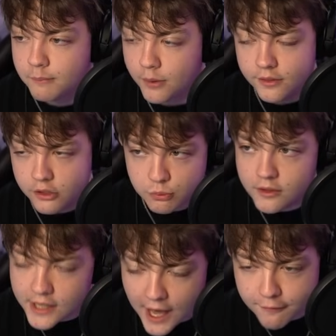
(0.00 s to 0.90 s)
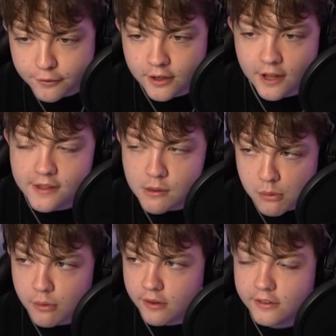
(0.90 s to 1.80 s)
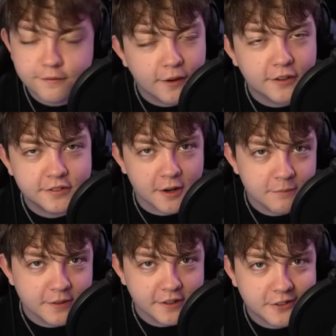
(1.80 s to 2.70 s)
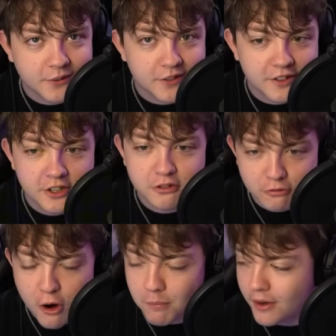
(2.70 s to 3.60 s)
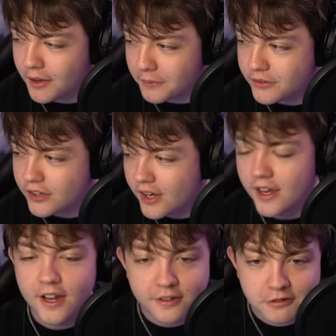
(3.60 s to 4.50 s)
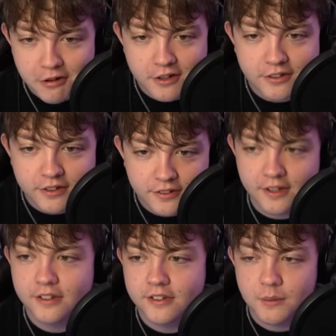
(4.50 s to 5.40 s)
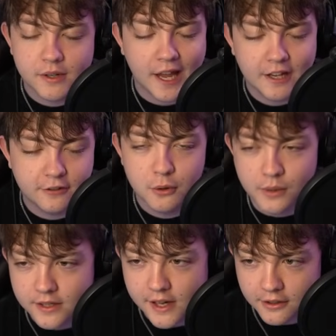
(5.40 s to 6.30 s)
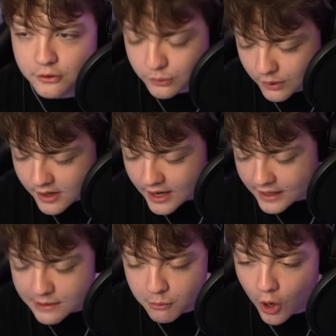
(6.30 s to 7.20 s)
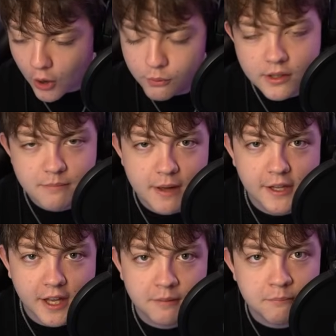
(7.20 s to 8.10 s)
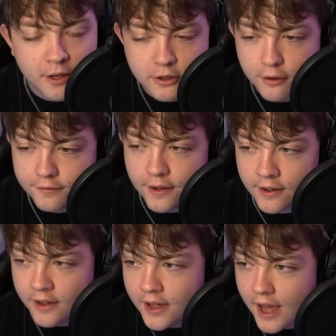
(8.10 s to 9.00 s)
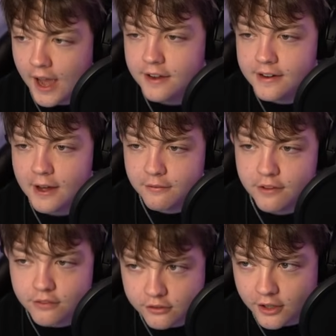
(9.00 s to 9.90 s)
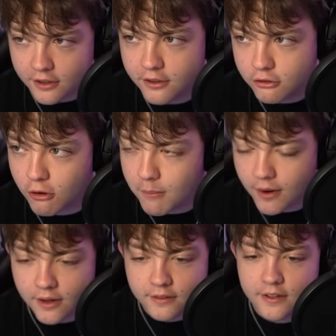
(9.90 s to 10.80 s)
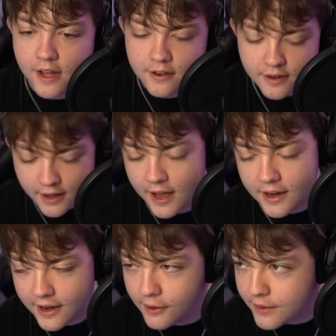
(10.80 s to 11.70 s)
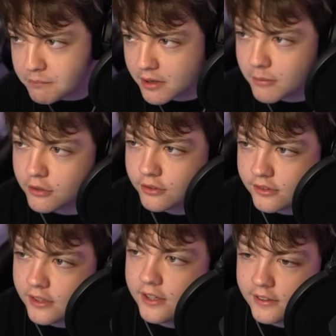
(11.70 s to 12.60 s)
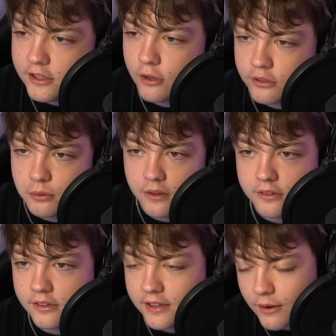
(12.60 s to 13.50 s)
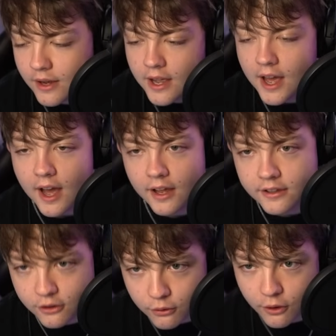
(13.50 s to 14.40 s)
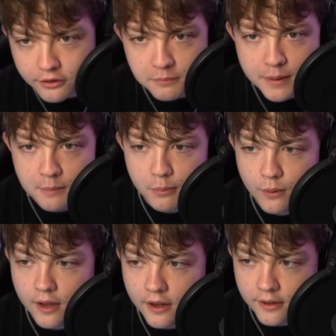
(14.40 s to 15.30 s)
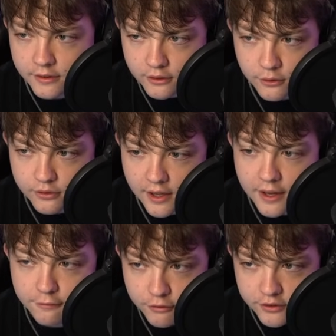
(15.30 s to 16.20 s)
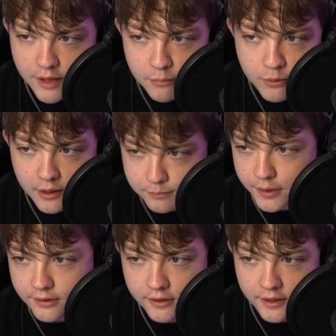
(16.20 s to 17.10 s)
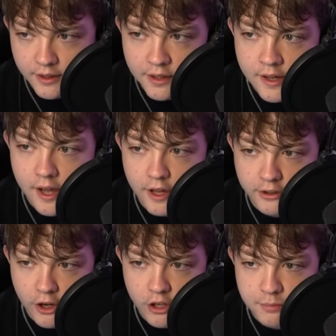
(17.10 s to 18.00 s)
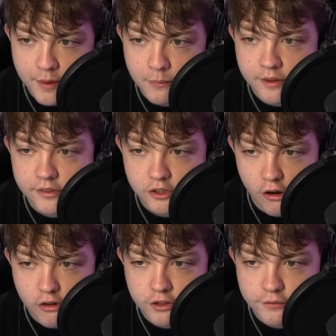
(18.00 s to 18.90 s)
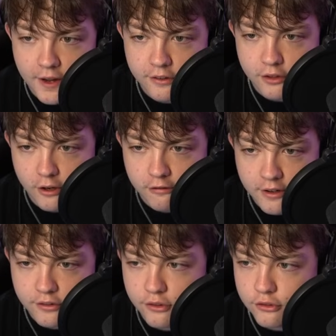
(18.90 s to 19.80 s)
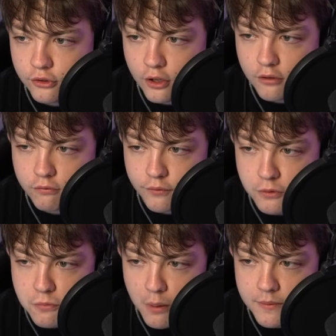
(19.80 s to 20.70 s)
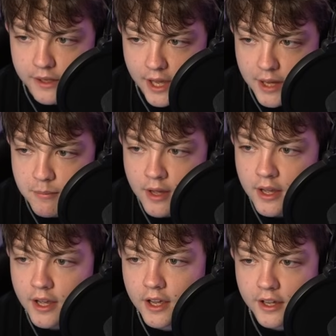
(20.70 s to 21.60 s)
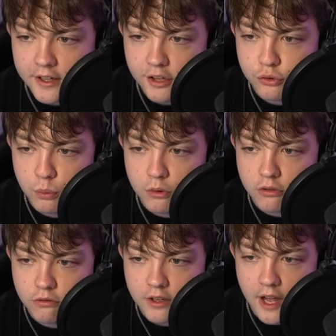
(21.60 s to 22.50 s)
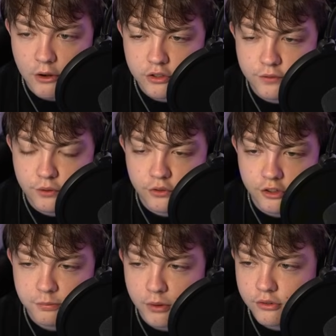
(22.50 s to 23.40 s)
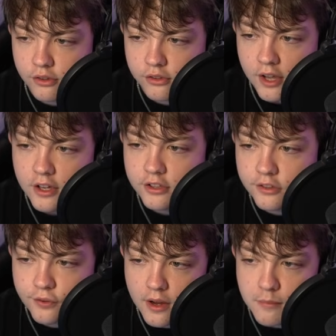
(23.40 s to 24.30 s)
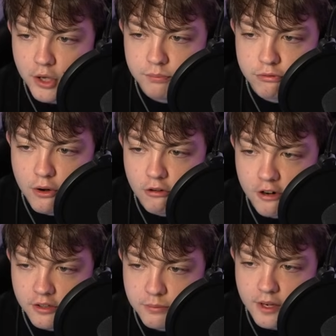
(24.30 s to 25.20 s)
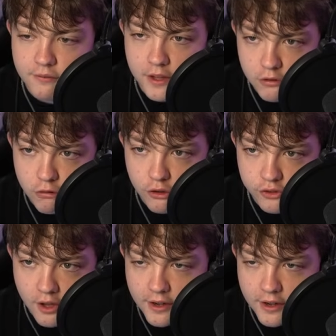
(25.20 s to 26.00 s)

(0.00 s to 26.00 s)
But this one they haven't, and they were one of the first companies to actually drop her, which is crazy, seeing as they were getting no heat at all, and they were only making money off her. And now they've decided to drop her in the end, and now they're pretty much seeing the consequences. Now, you know, lots of people are, you know, saying, for example, like Binted here, Kirsche, by the way, is encouraging fans to harass the studio and review bomb the game. In case you're wondering how she views her sponsors, she's very much pro-harassment if they cross her.